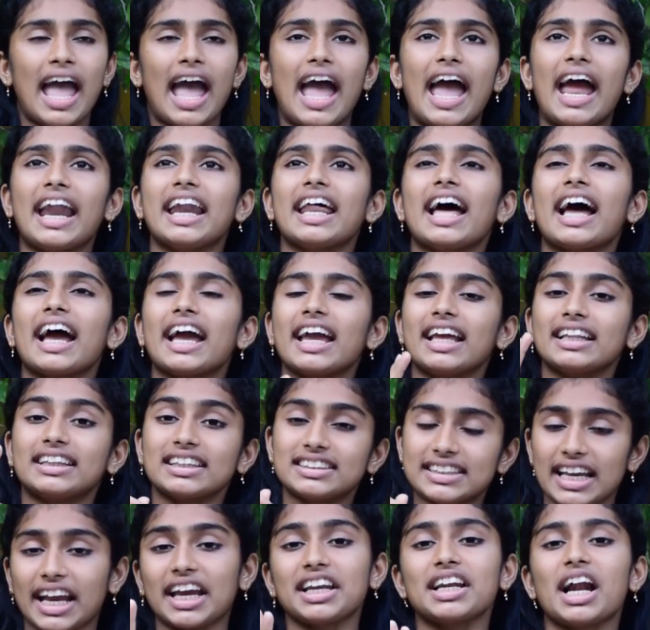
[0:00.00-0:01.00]
And I
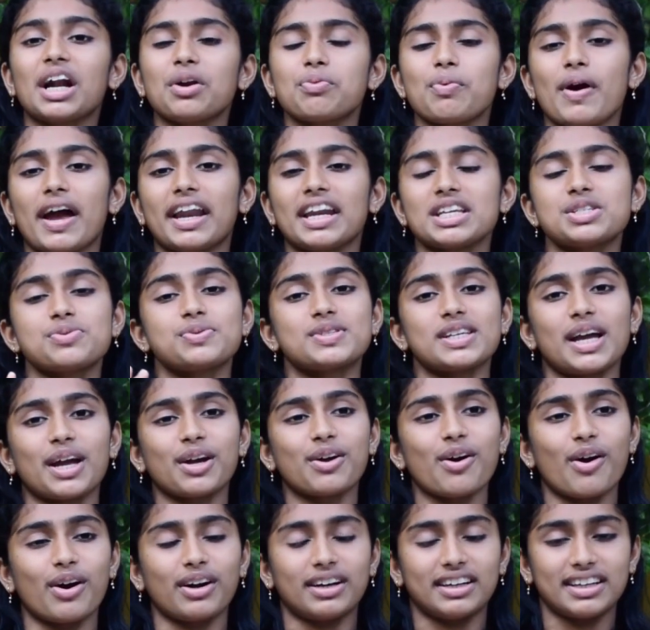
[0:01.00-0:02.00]
the second advantage which I
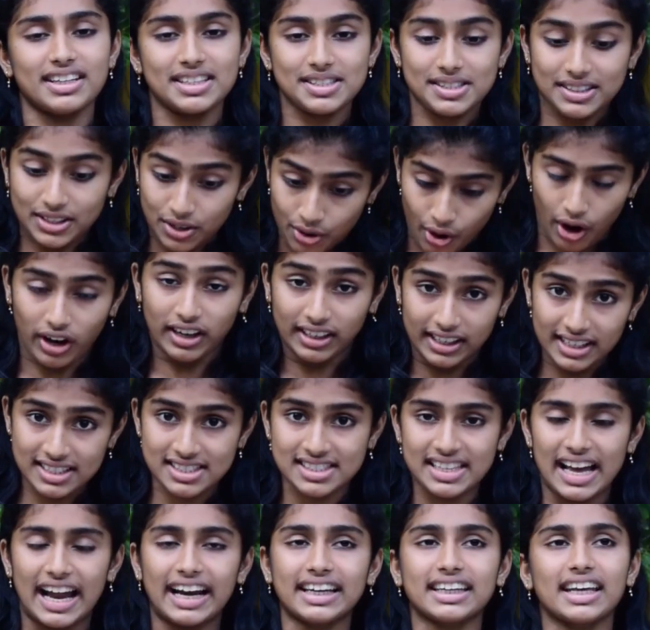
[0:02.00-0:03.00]
got is got
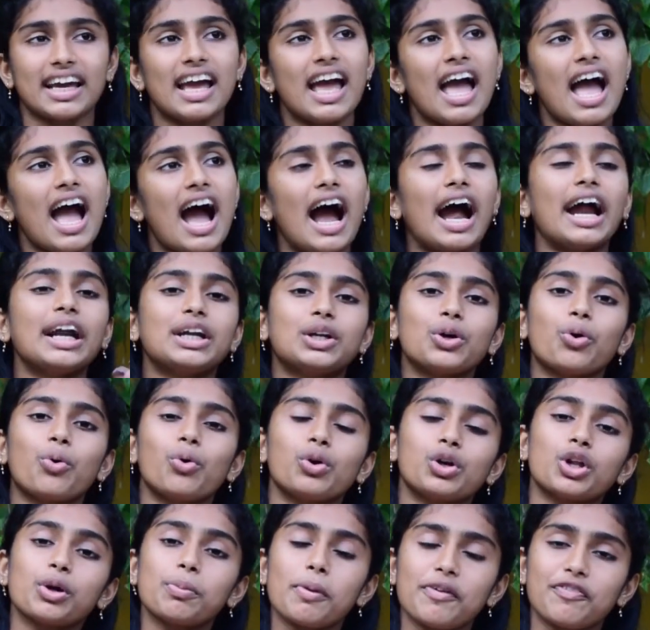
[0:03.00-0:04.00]
is that I
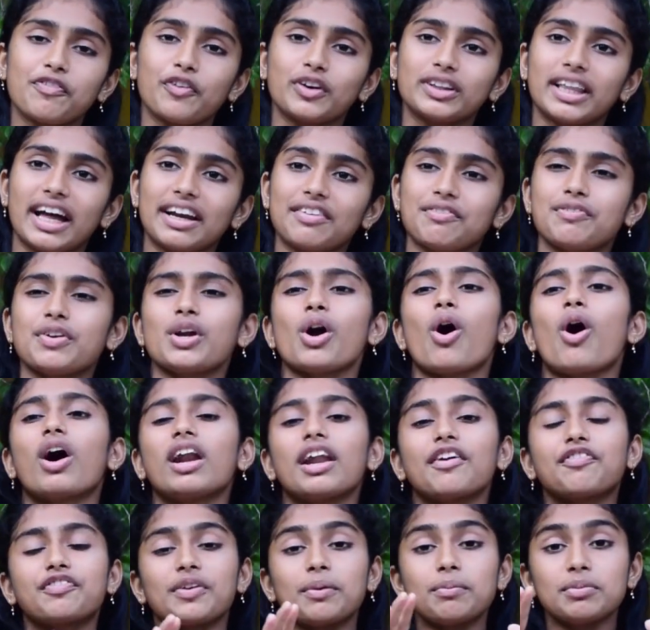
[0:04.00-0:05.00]
told you before that we
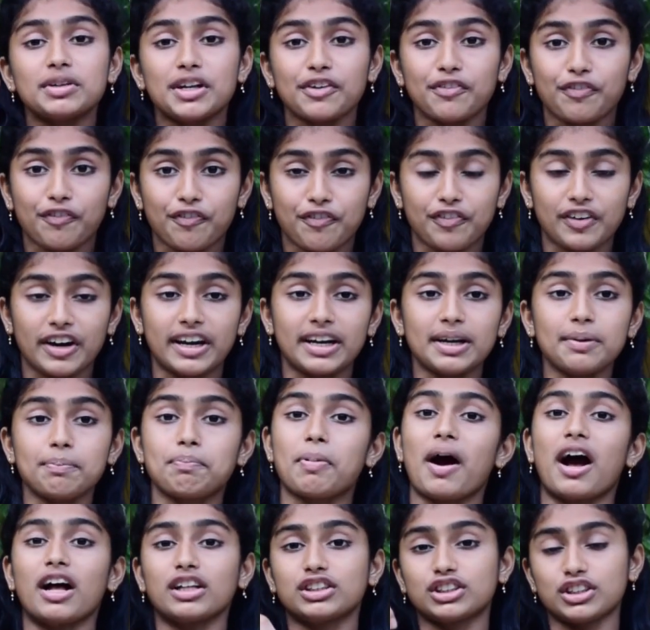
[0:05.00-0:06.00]
all are from different
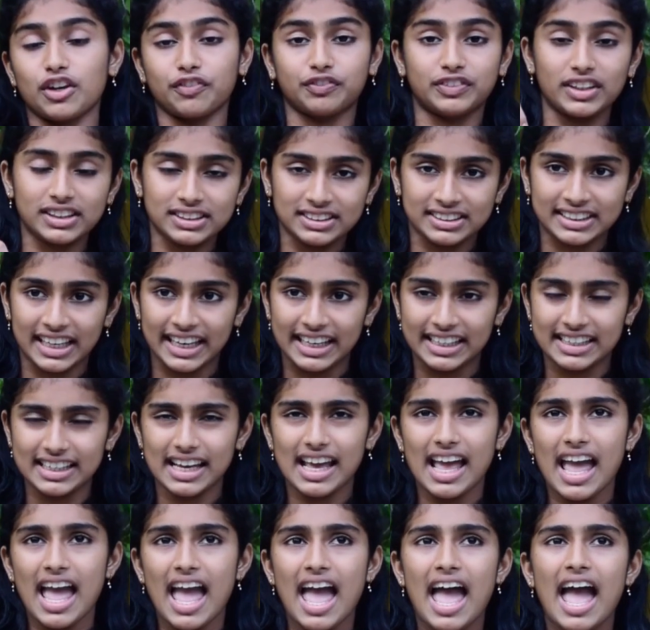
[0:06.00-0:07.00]
parts of the state
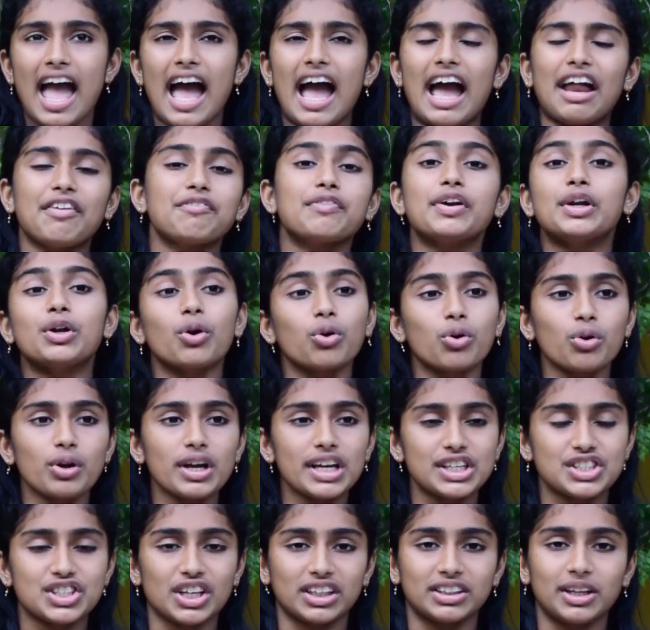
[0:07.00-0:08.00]
and we don't
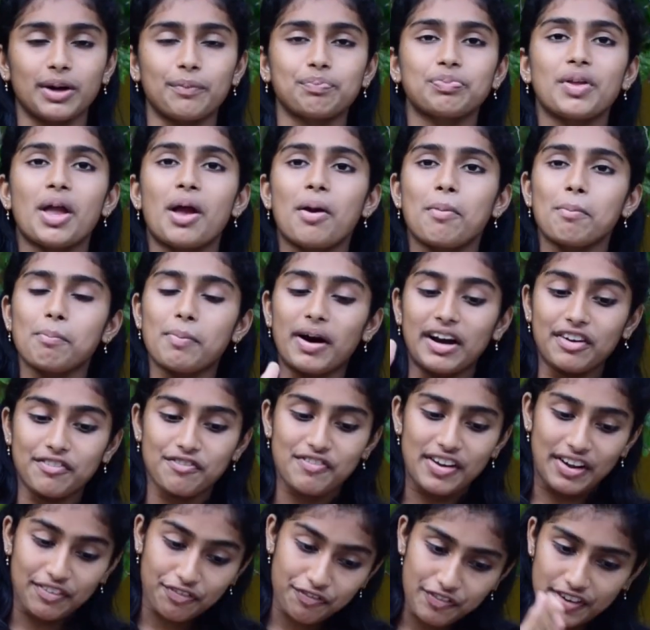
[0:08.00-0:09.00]
know each other.
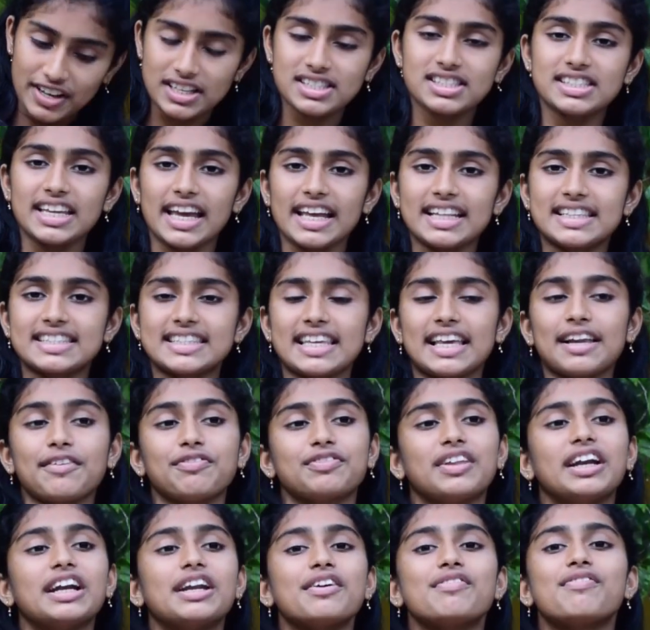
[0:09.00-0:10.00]
But first day
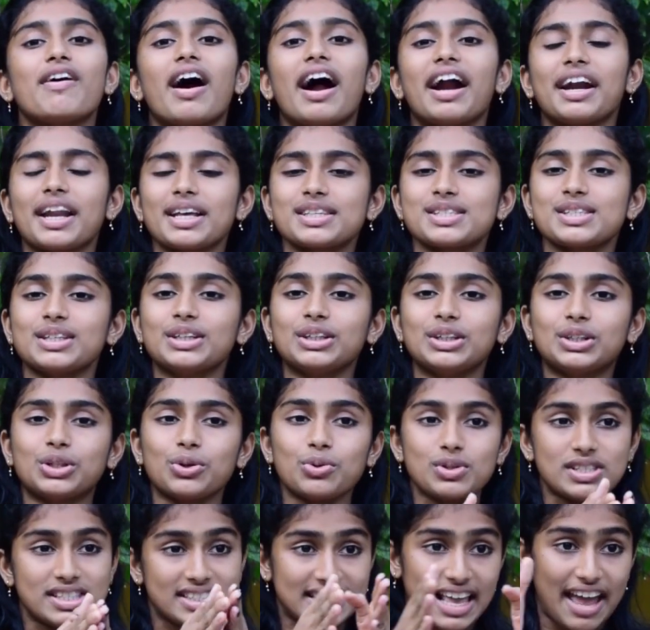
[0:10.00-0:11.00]
itself they divide us
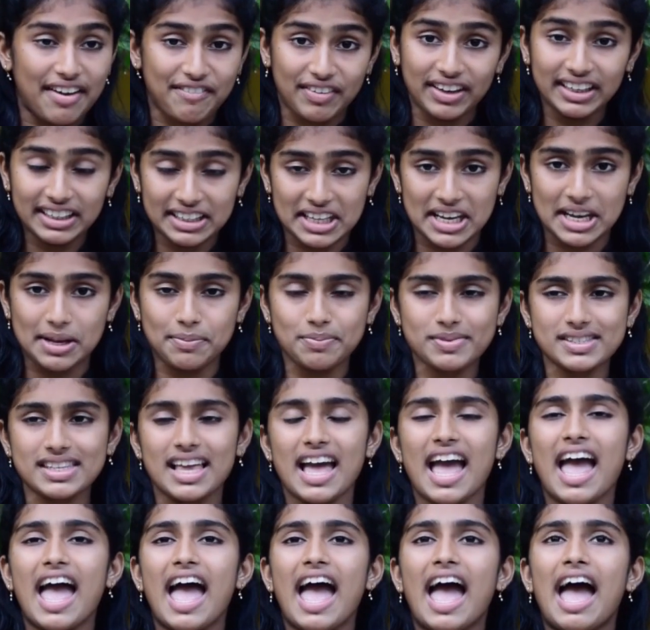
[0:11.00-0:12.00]
into seven teams
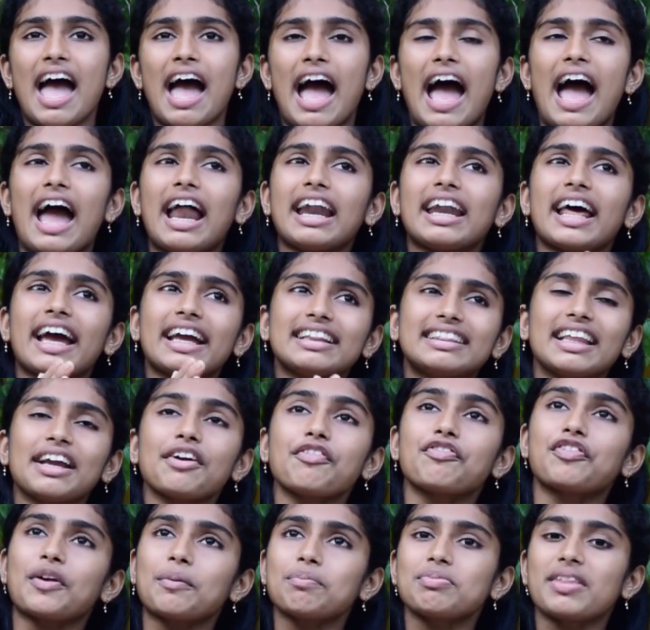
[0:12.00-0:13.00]
and I
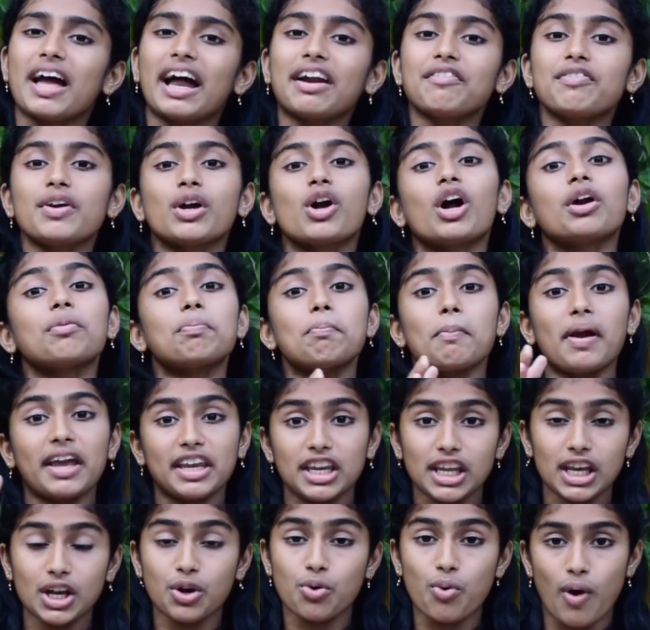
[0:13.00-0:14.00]
think from that we got
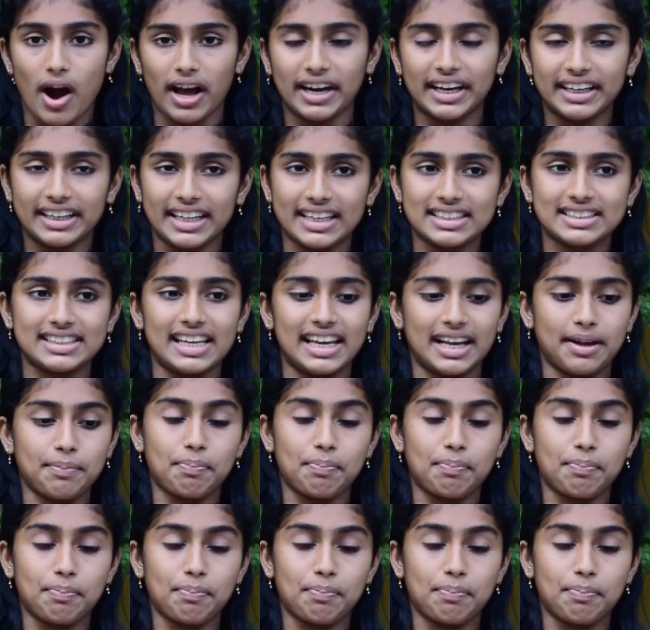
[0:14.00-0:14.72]
many qualities like